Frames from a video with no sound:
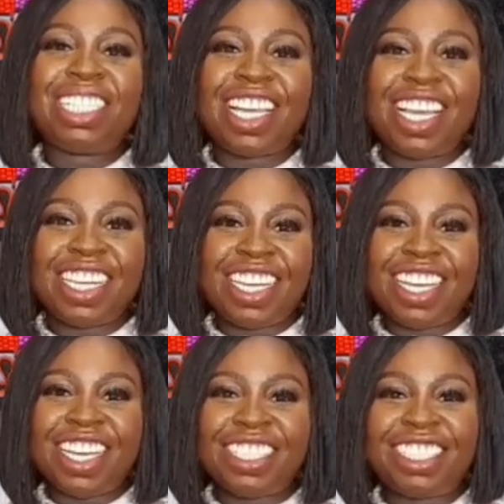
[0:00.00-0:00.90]

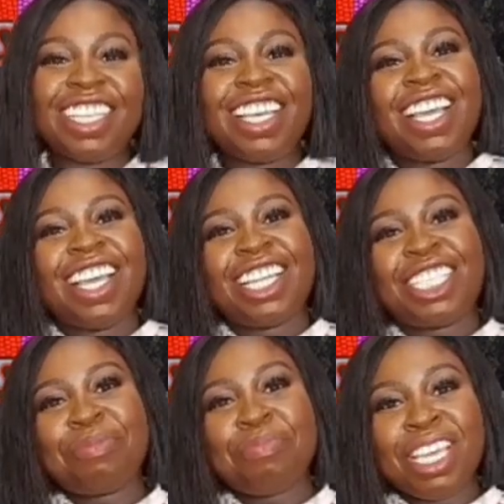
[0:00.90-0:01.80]
ladies.
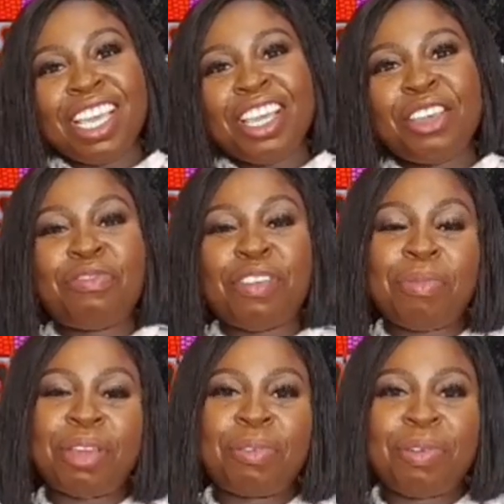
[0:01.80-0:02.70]
It's me, your
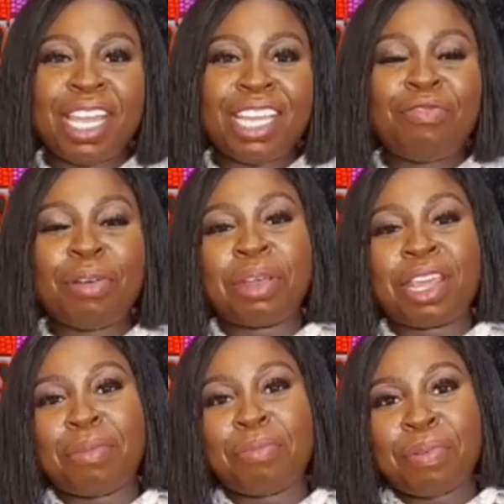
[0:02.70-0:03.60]
fabric queen, fabric
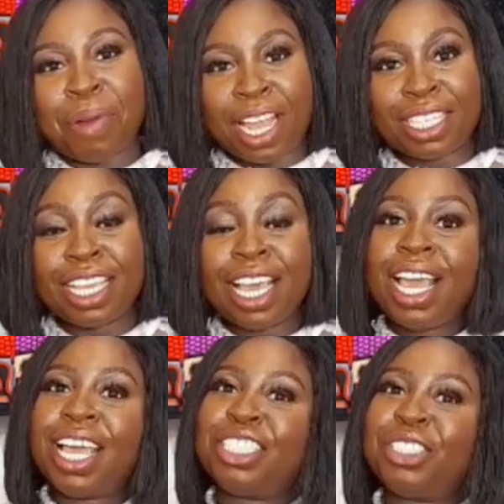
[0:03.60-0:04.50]
empress.
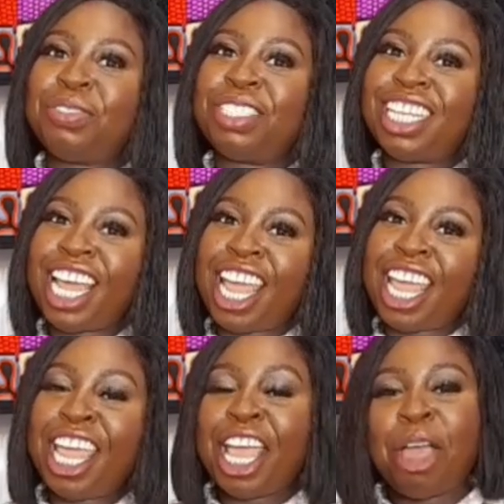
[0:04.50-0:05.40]
And
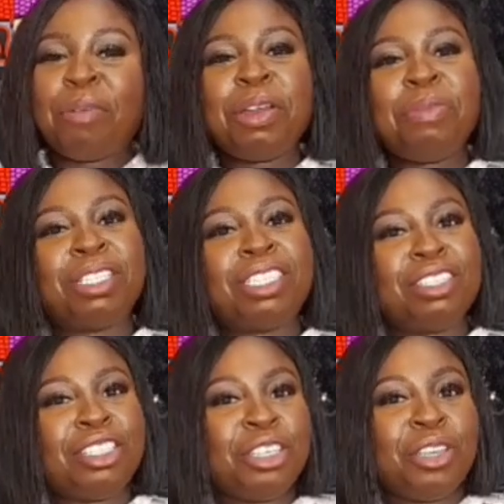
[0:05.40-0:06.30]
today, I'm going to be
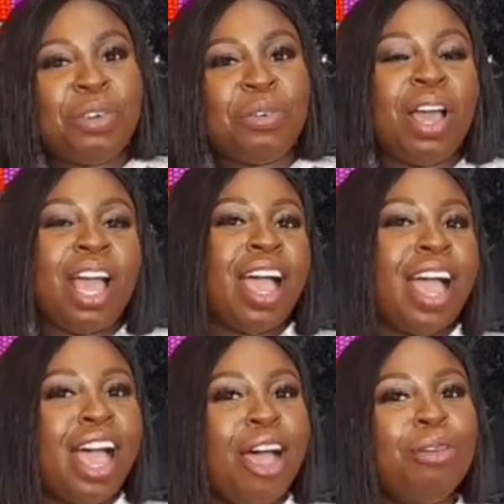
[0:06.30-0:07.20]
teaching you
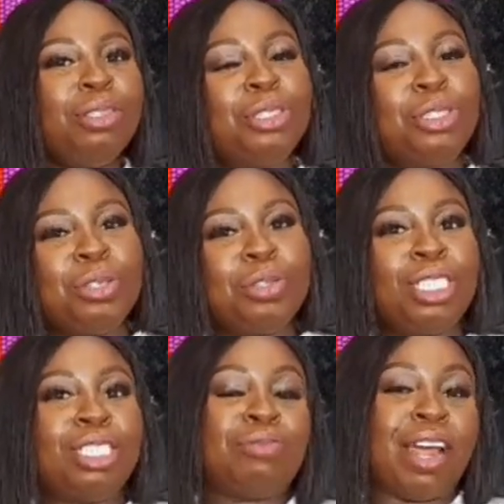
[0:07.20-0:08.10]
how to choose
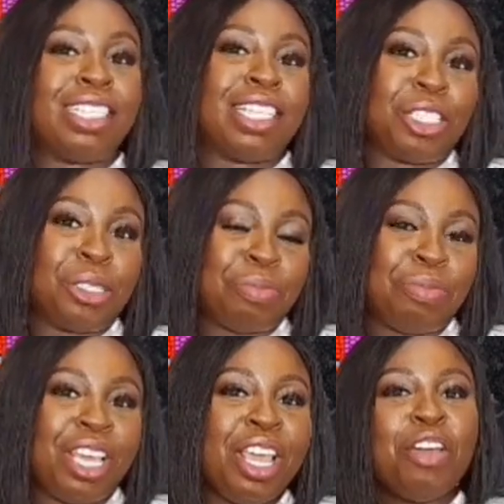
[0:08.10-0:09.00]
the right
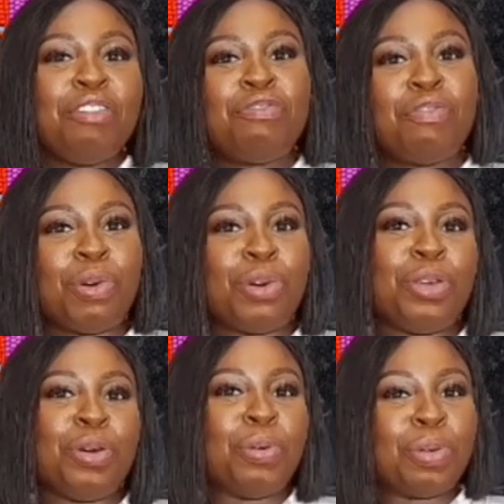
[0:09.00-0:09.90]
Asoebi for
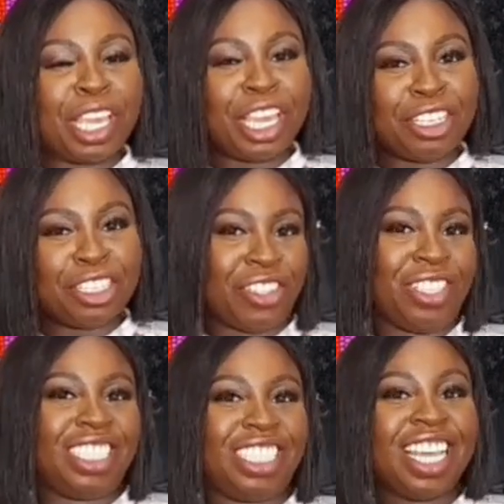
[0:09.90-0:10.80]
your
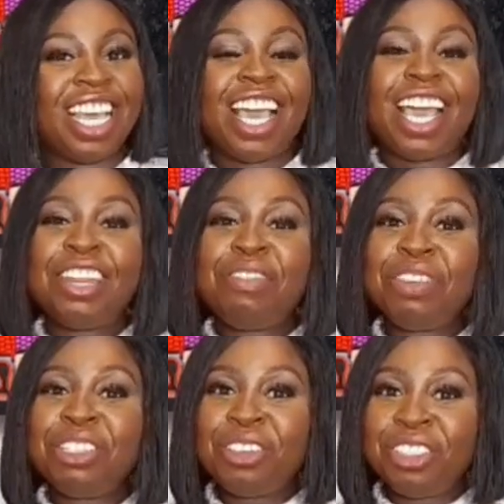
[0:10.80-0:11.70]
occasions. And if
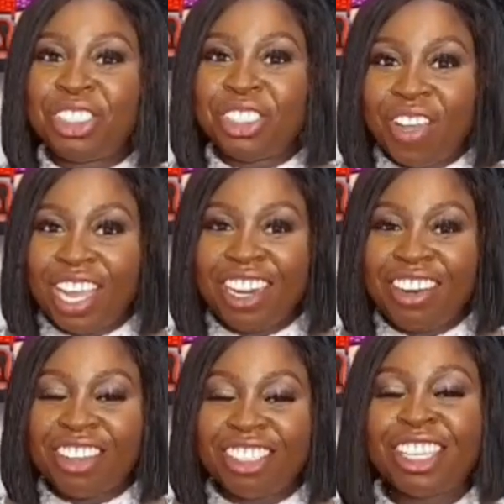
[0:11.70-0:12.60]
you're just joining
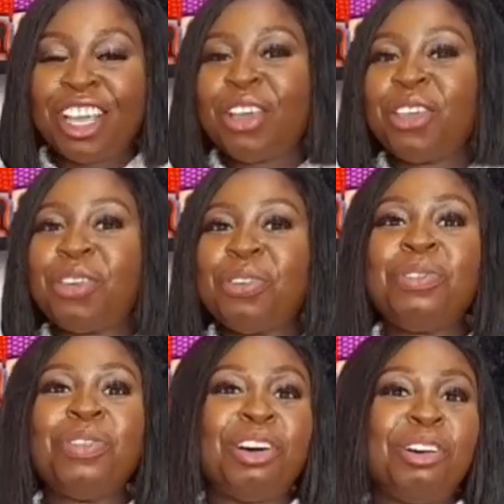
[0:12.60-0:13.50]
us,
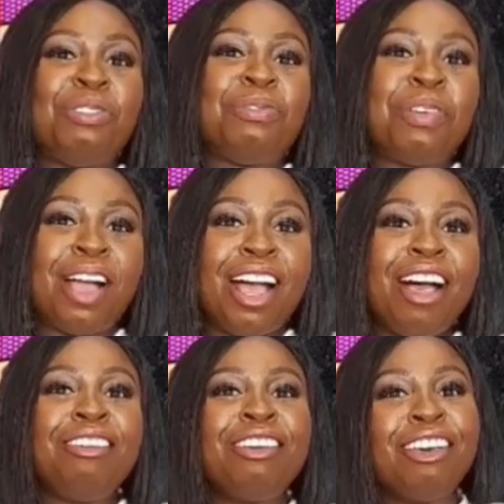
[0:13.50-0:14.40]
you are
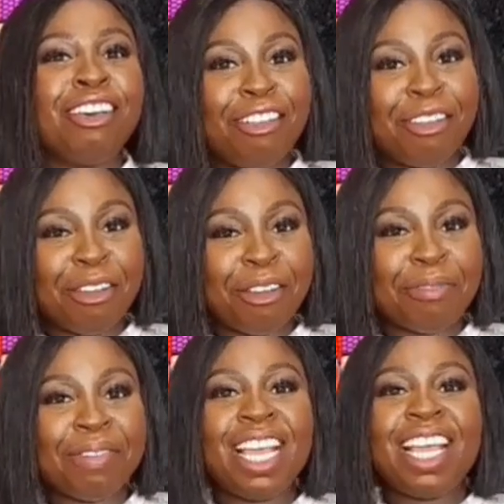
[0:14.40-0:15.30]

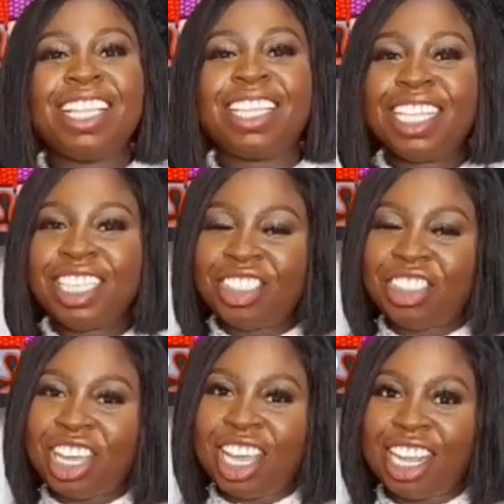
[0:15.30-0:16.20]
welcome.
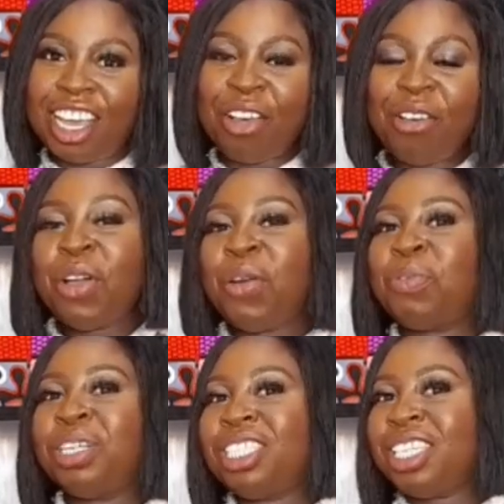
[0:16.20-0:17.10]
This channel,
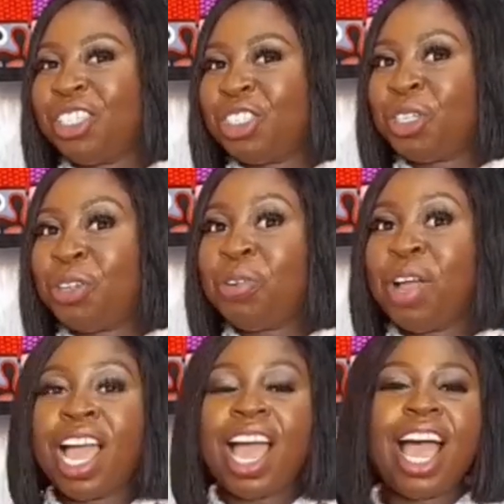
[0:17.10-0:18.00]
we teach you
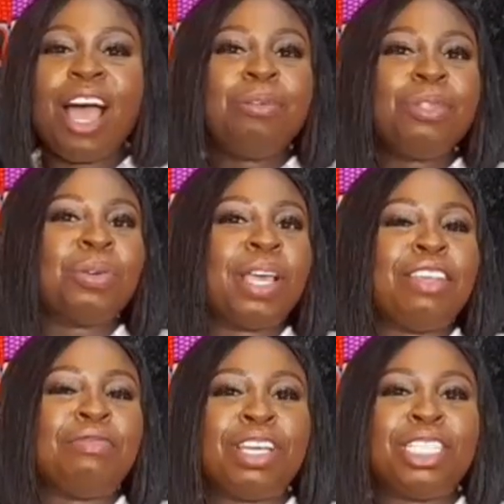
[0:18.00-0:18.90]
how to
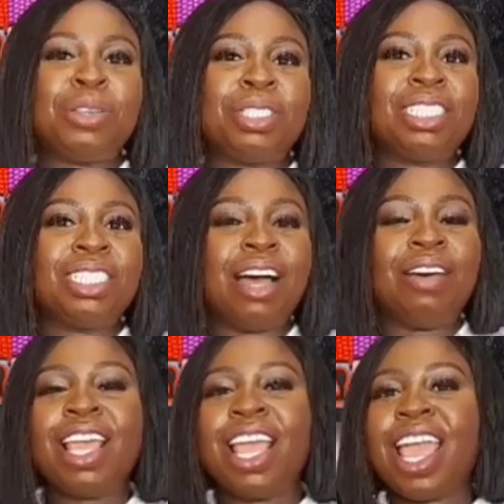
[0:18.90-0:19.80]
elevate your
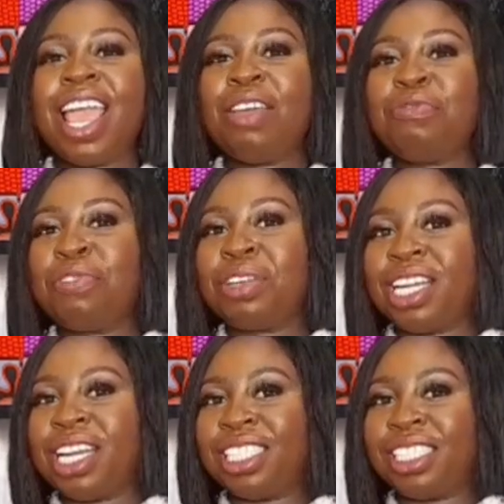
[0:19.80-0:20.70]
style
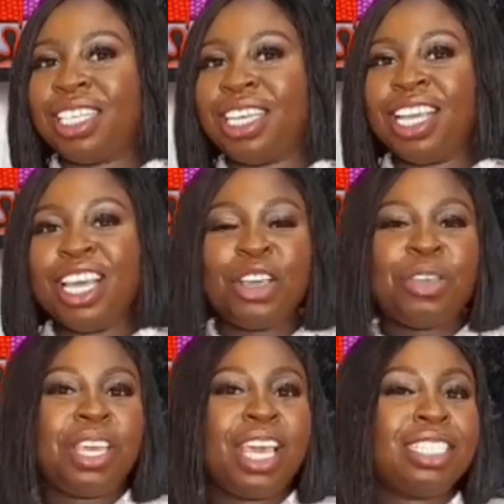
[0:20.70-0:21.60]
effortlessly.
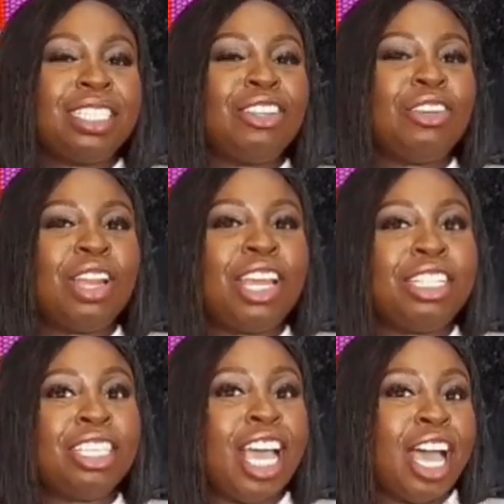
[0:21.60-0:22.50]
You get
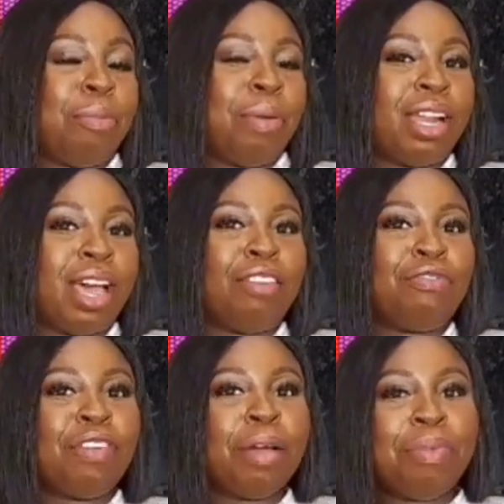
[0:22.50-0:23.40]
knowledge about our
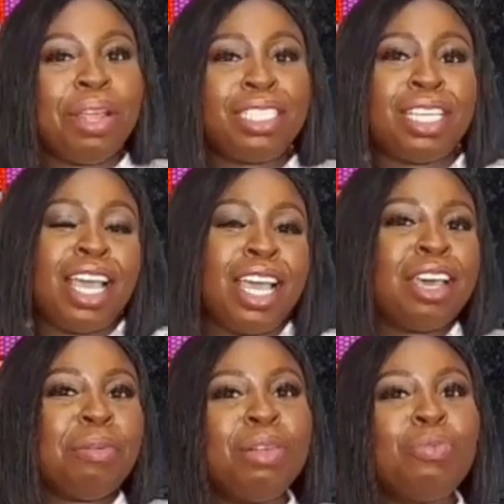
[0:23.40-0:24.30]
fabrics and
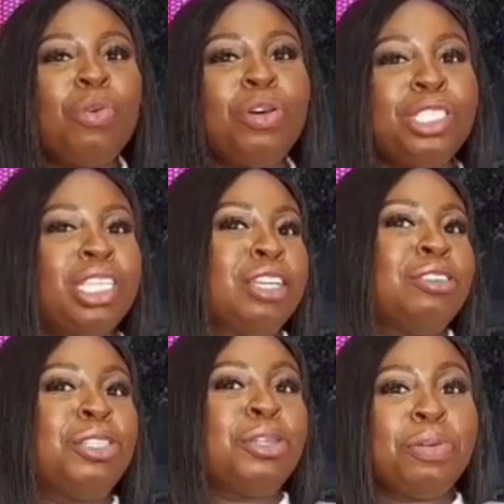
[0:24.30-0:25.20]
about what you
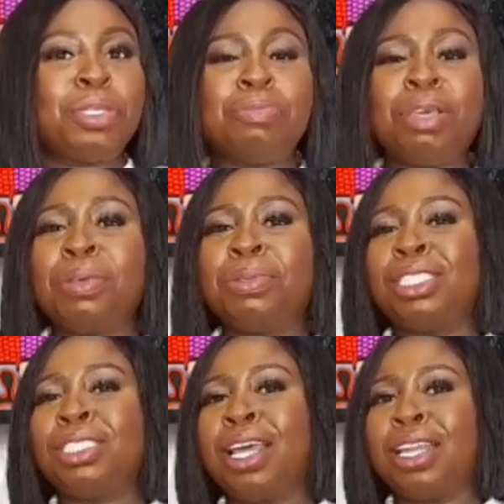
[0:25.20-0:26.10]
can do to make you
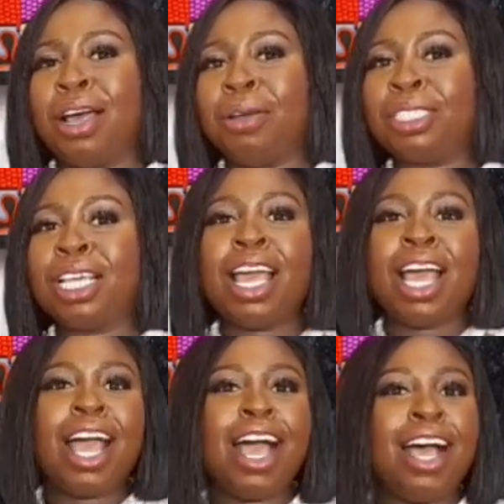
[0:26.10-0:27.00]
stand out
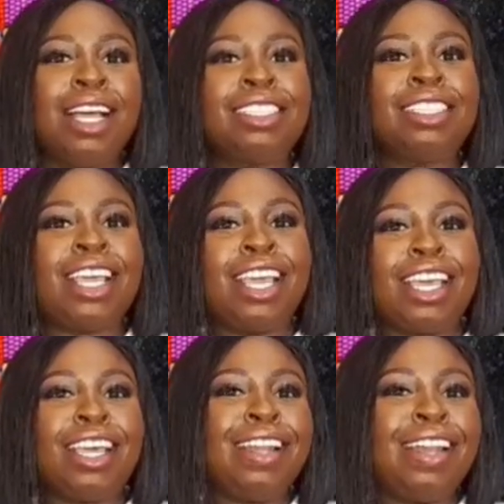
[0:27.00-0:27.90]
as
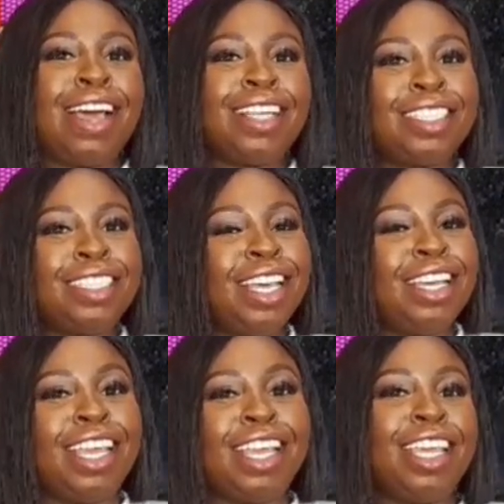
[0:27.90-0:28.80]
a classy
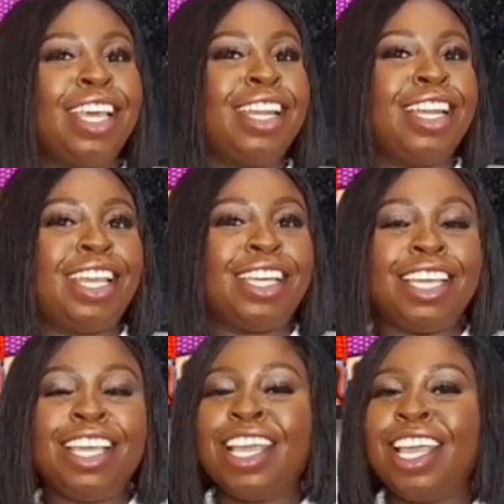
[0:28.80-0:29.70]
and elegant
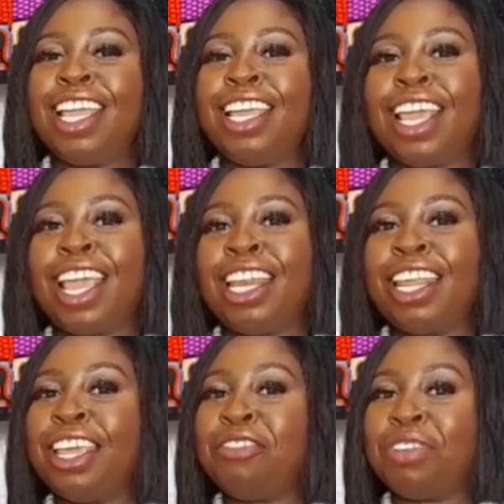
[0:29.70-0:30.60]
lady in
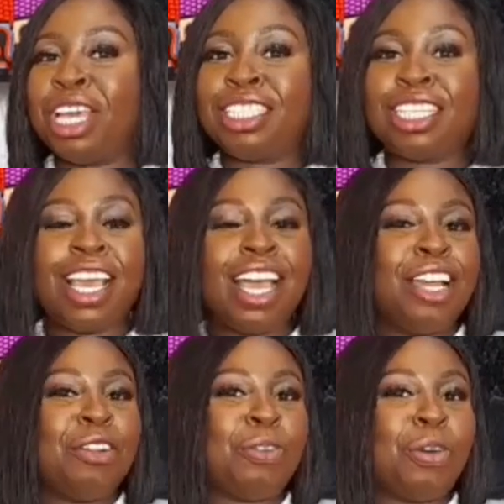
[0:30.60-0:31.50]
any event
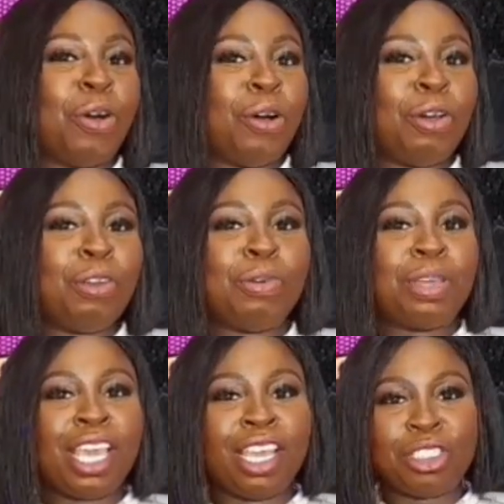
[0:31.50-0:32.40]
and on all
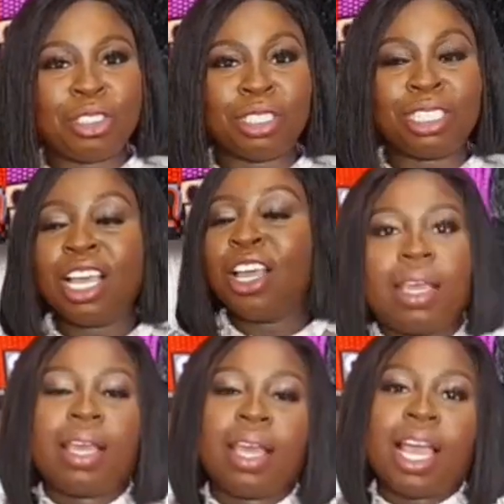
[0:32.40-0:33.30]
occasions.
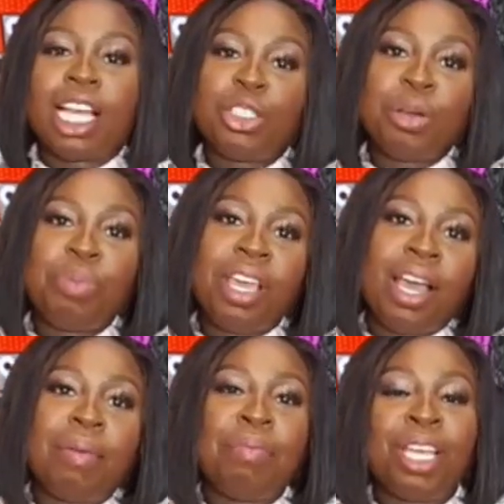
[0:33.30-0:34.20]
Asoebi
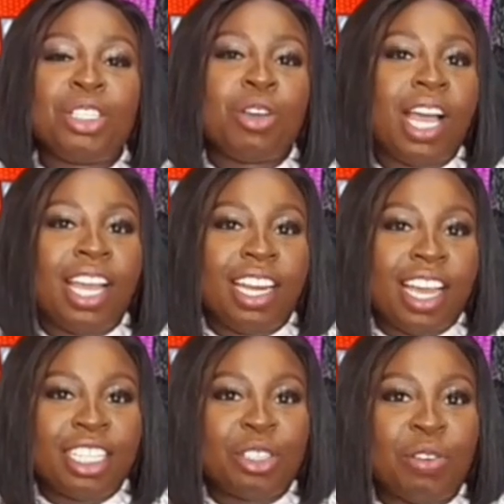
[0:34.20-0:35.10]
are major
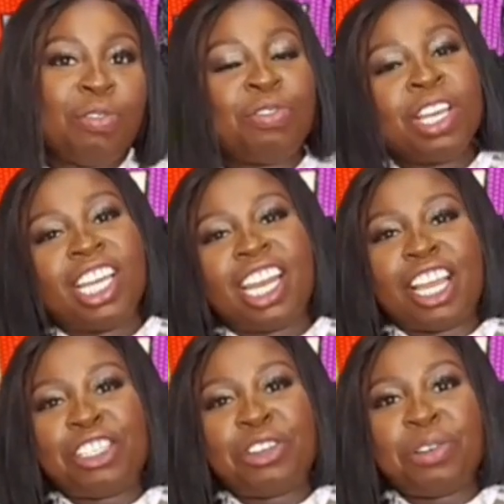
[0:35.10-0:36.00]
highlights of
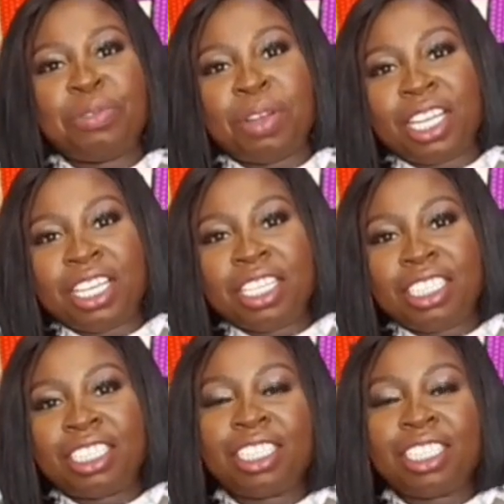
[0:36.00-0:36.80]
Nigerian weddings,